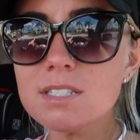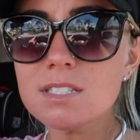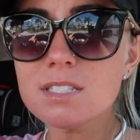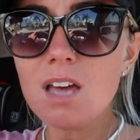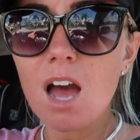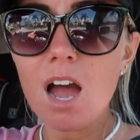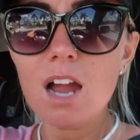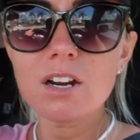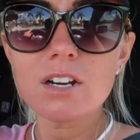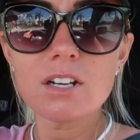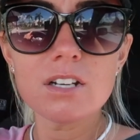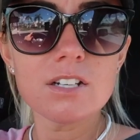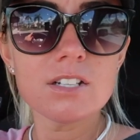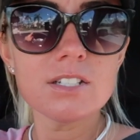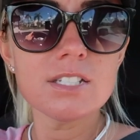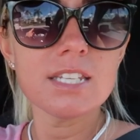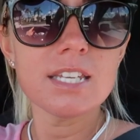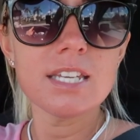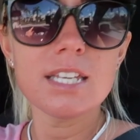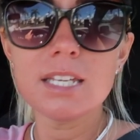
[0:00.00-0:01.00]
soccer
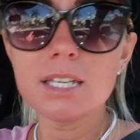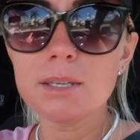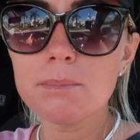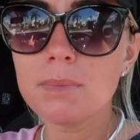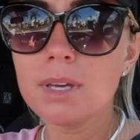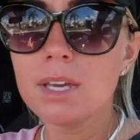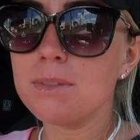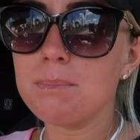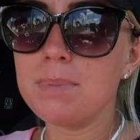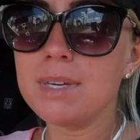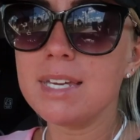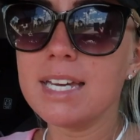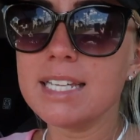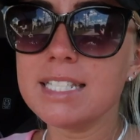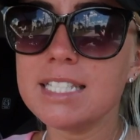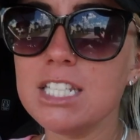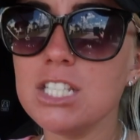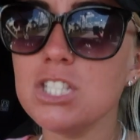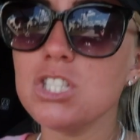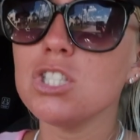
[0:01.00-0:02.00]
team,
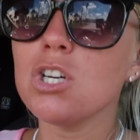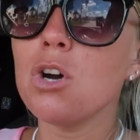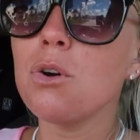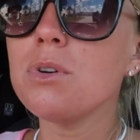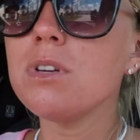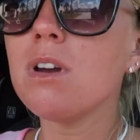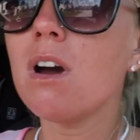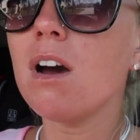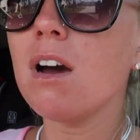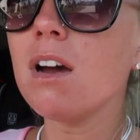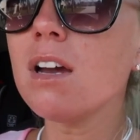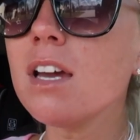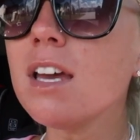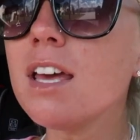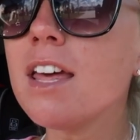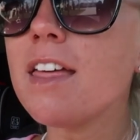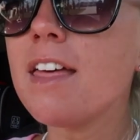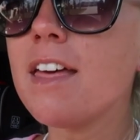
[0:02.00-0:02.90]
because he's so young,